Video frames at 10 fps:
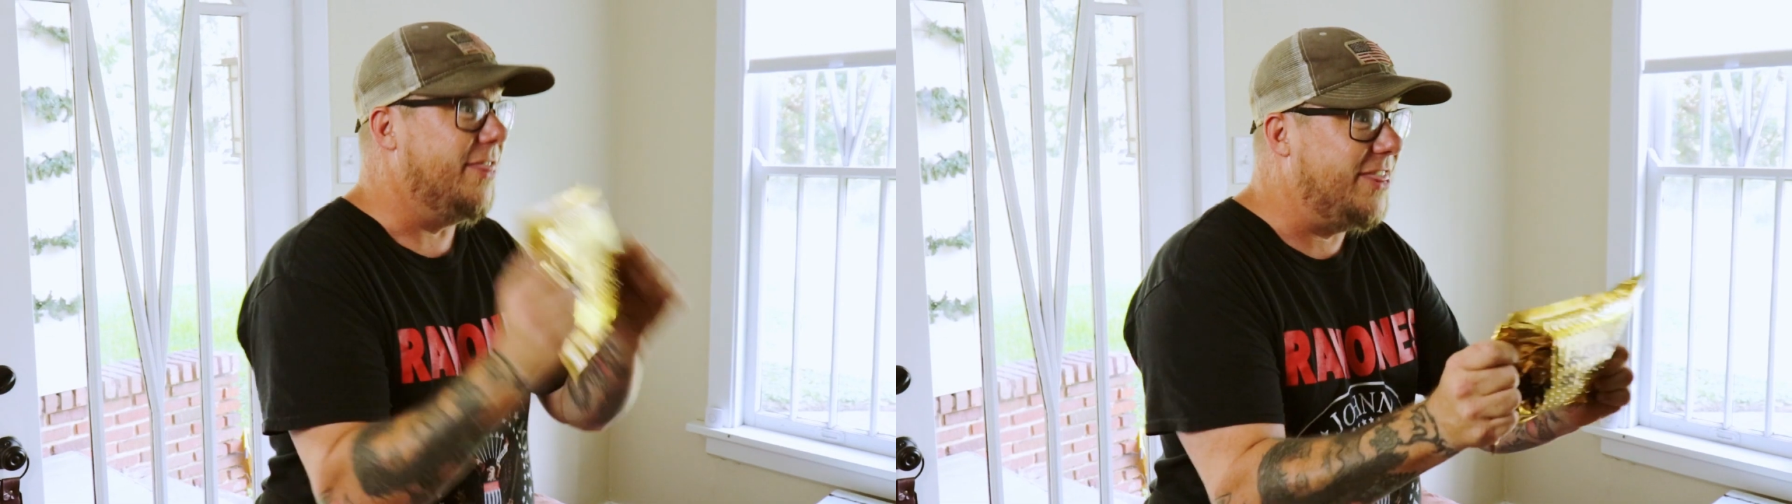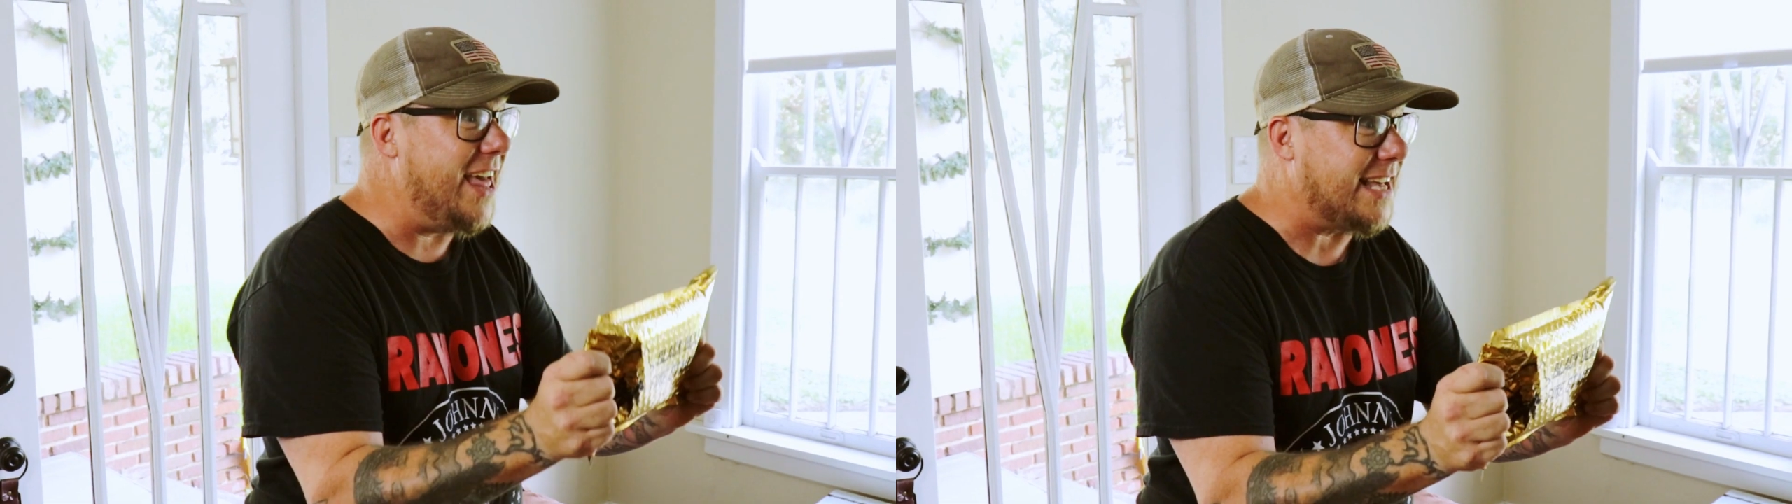
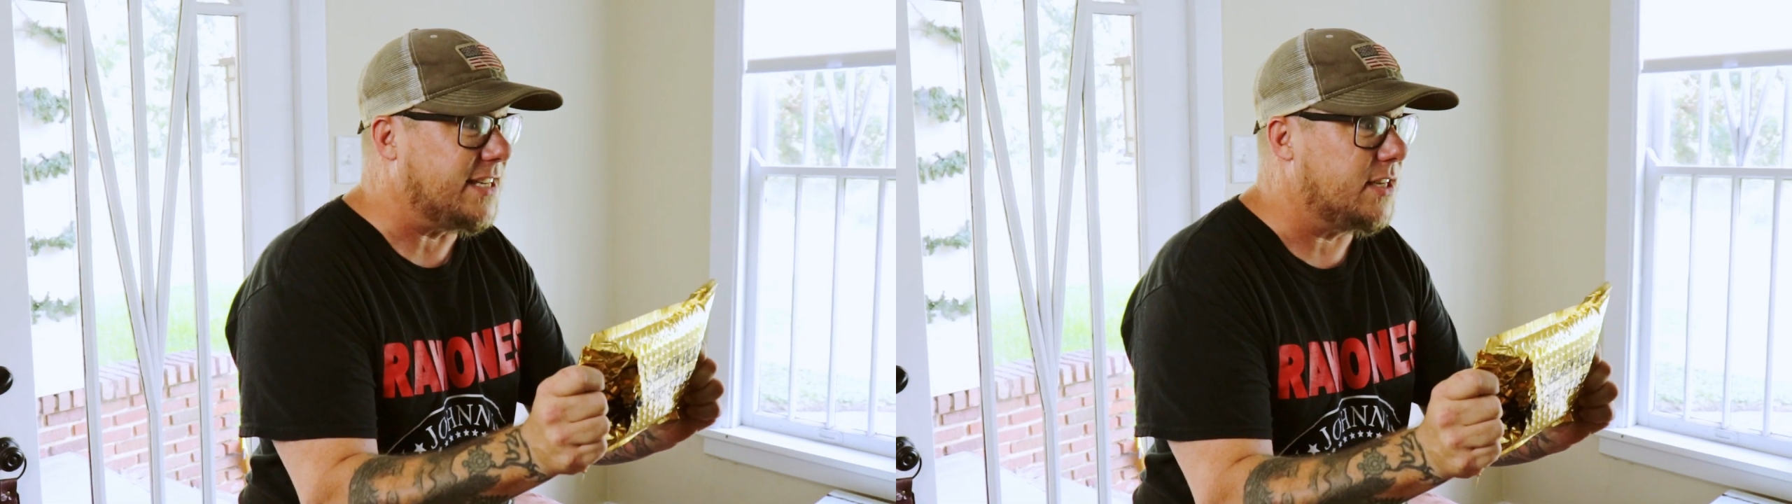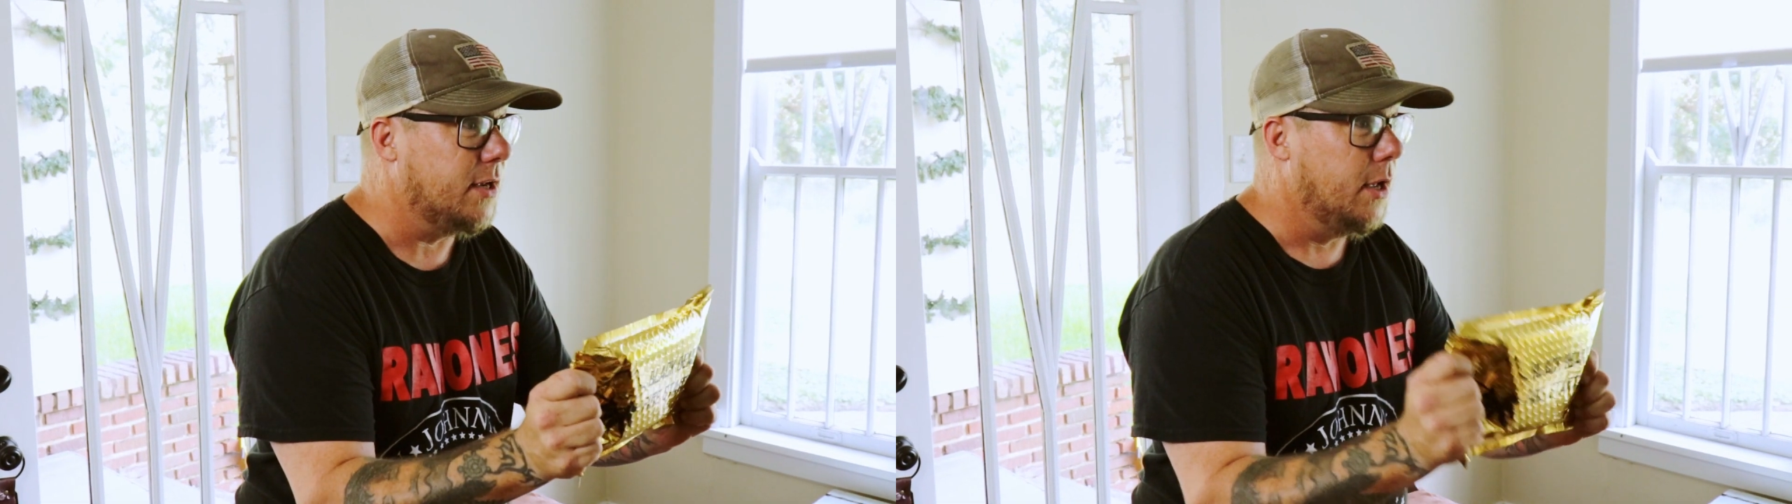
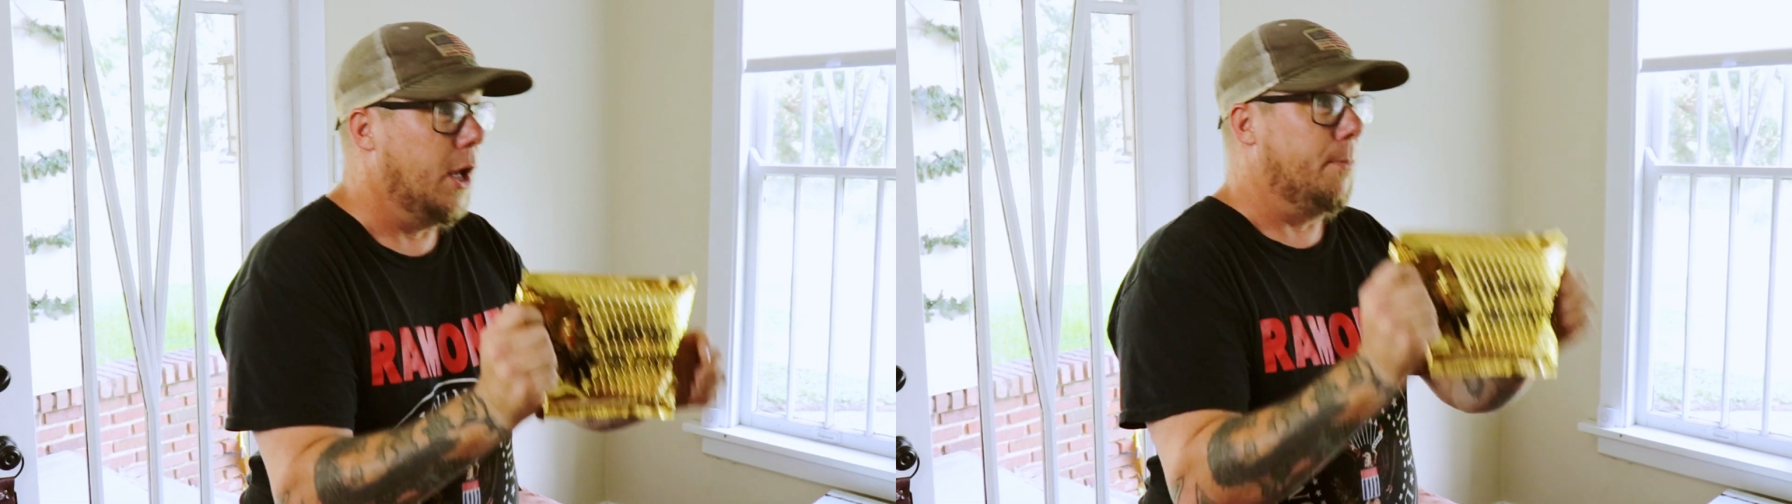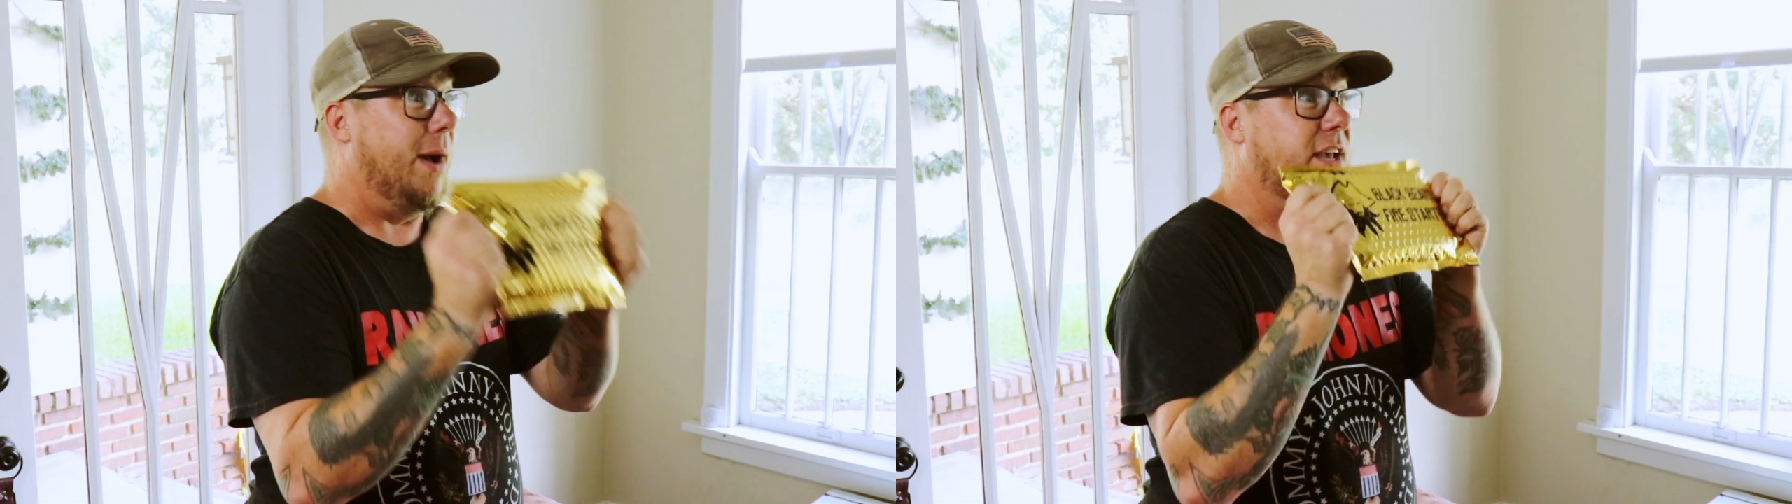This!
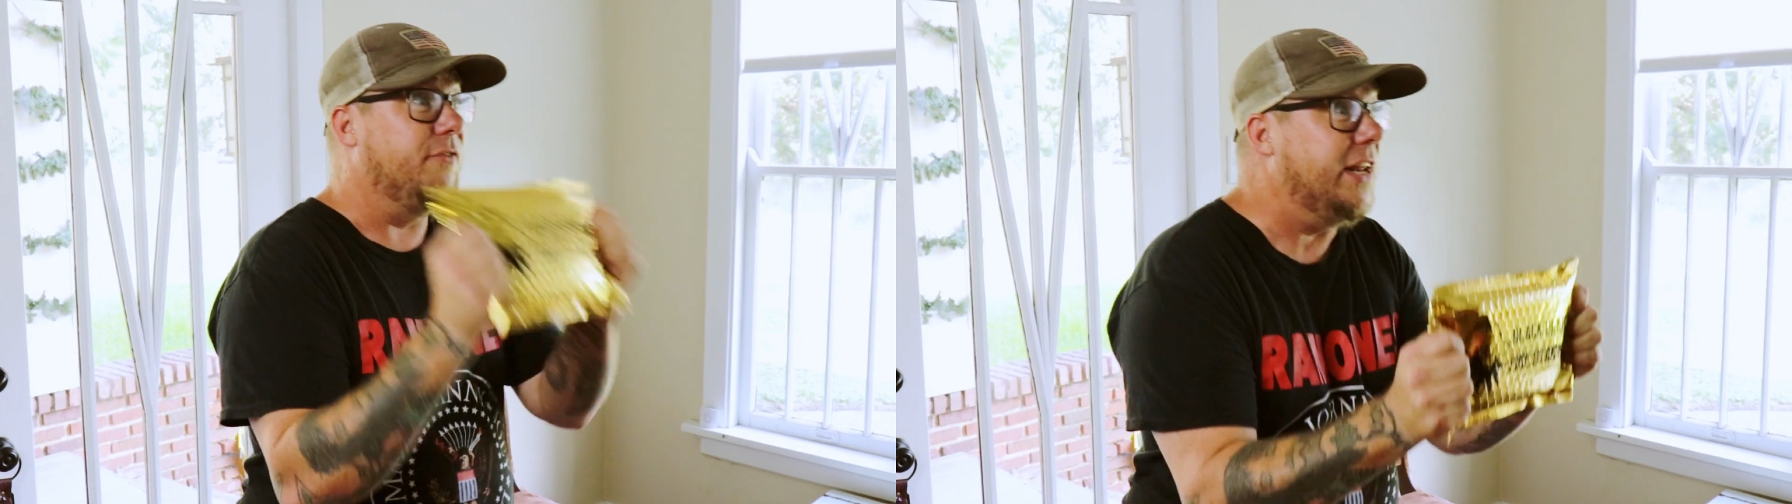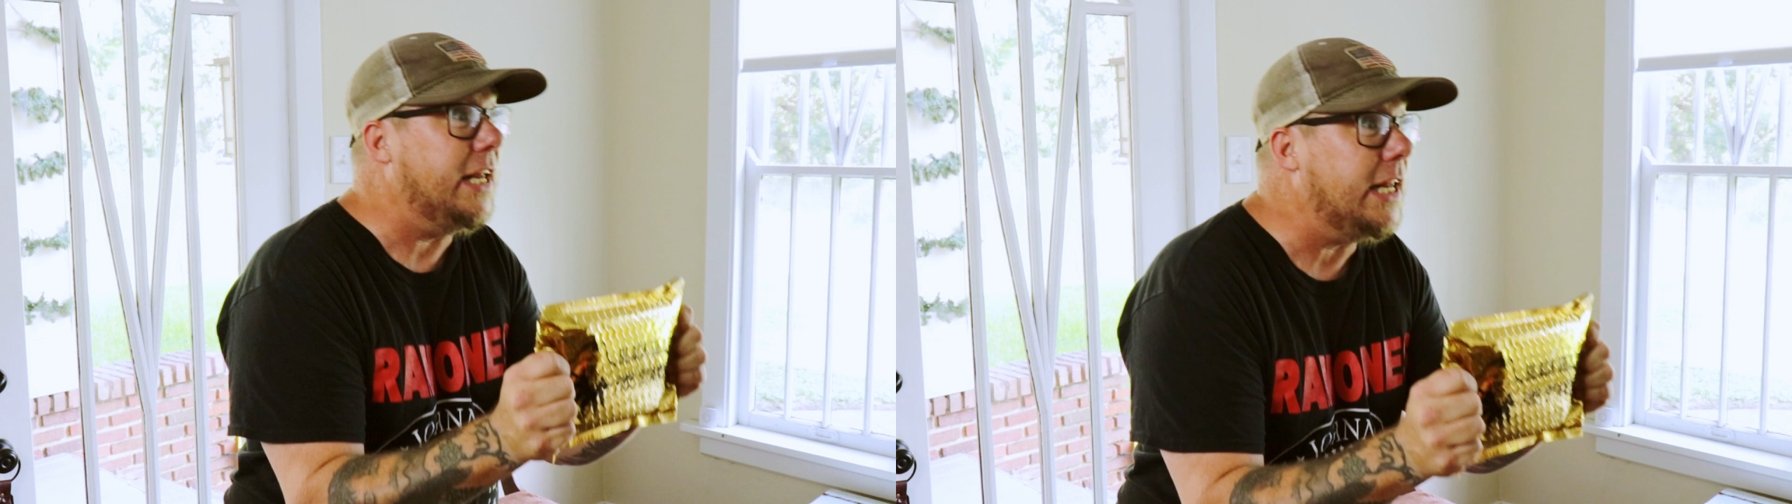My
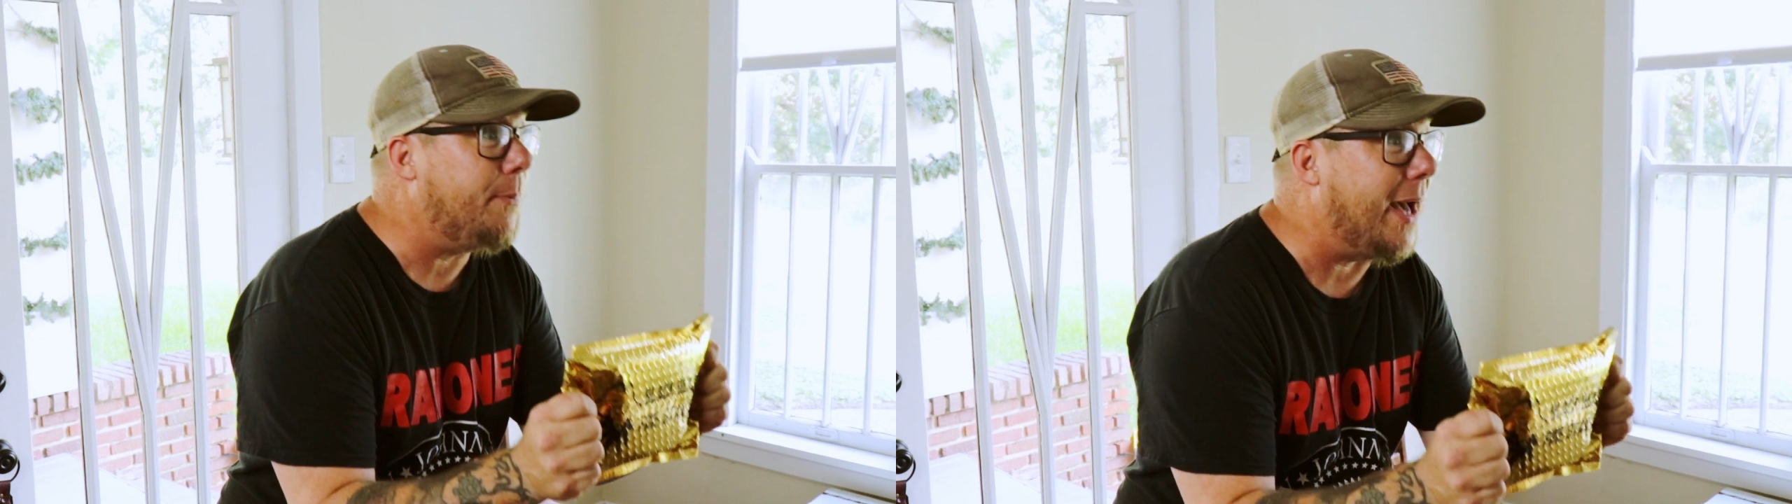conveniently